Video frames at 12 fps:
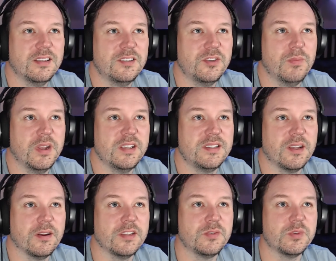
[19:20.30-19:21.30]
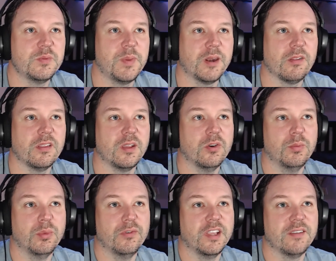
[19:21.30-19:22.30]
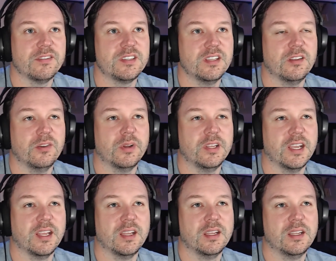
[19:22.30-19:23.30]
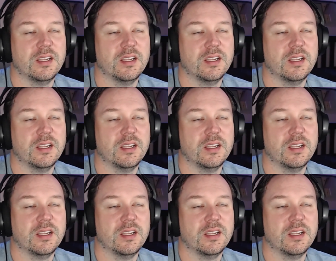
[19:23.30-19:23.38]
Dune miniseries was better than the old movie. I haven't seen the new one yet.